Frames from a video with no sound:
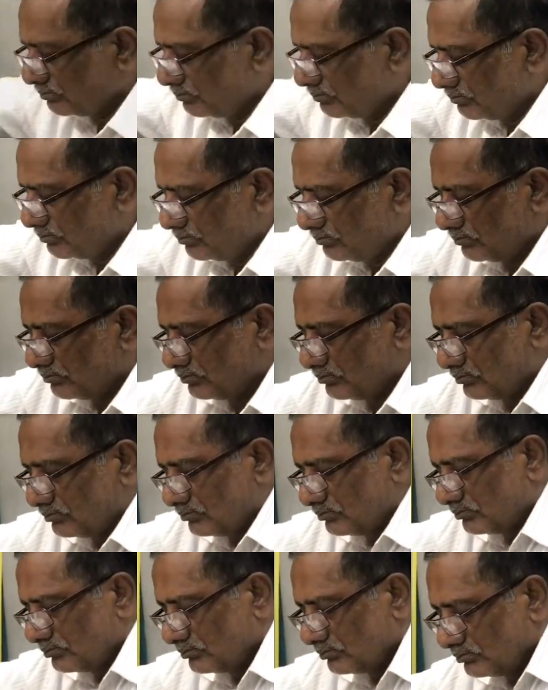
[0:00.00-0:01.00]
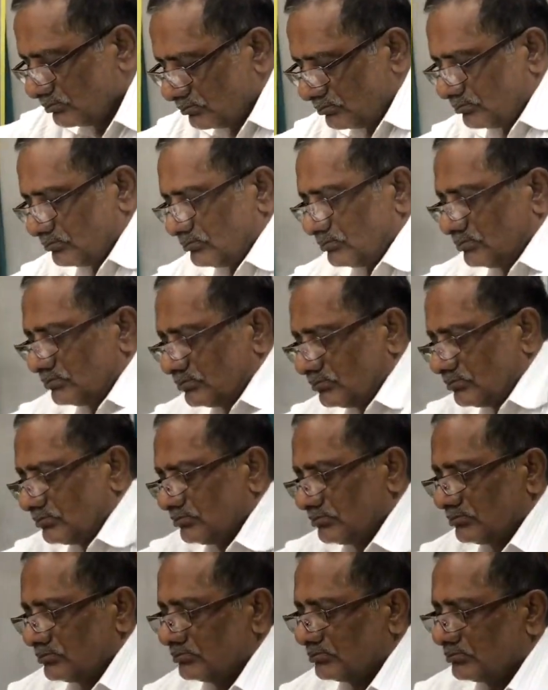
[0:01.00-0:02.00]

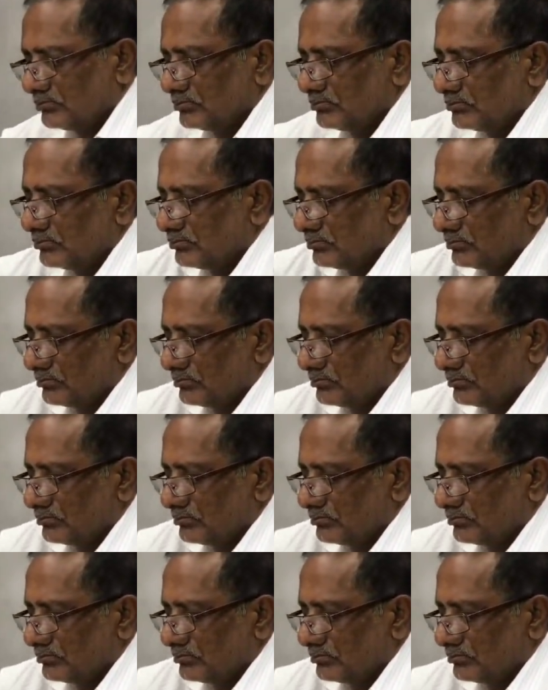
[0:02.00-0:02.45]
No one is speaking in this clip.